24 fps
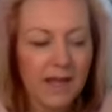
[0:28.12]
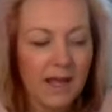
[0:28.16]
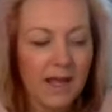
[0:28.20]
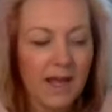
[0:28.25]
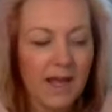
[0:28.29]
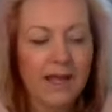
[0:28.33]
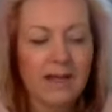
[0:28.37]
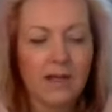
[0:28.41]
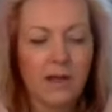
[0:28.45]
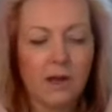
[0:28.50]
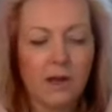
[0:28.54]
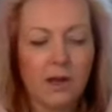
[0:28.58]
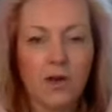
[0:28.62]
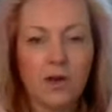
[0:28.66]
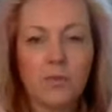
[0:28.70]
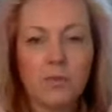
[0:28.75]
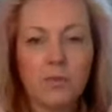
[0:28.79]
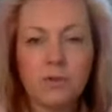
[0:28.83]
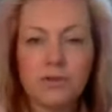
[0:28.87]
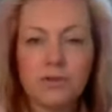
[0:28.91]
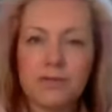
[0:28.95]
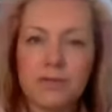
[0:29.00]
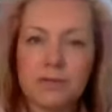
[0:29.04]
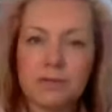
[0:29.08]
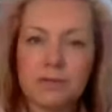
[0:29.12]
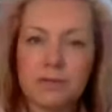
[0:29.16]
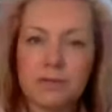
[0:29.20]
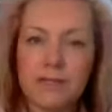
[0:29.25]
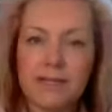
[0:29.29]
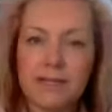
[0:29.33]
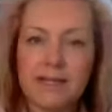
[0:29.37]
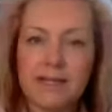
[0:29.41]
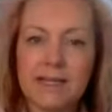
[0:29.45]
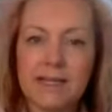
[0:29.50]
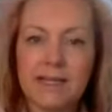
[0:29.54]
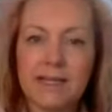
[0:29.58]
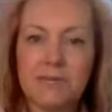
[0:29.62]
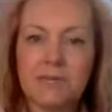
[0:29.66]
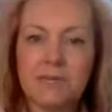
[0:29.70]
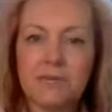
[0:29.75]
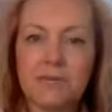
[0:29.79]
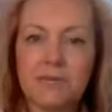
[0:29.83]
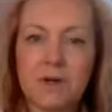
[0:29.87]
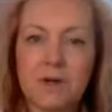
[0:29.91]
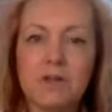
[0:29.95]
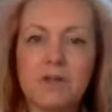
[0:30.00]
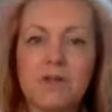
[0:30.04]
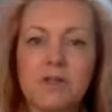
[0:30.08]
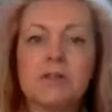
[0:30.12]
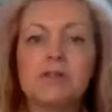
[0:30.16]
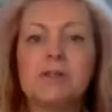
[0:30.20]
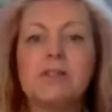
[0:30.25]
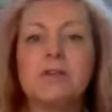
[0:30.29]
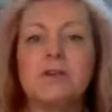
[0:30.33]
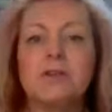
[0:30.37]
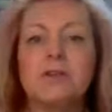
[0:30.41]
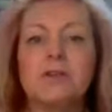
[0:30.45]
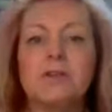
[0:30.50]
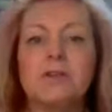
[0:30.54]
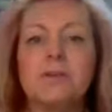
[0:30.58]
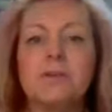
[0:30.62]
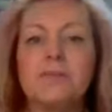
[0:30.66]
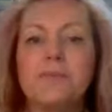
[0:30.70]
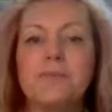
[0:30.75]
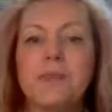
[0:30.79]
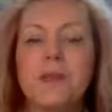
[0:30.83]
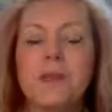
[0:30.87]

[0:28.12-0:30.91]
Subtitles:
And I want to really focus on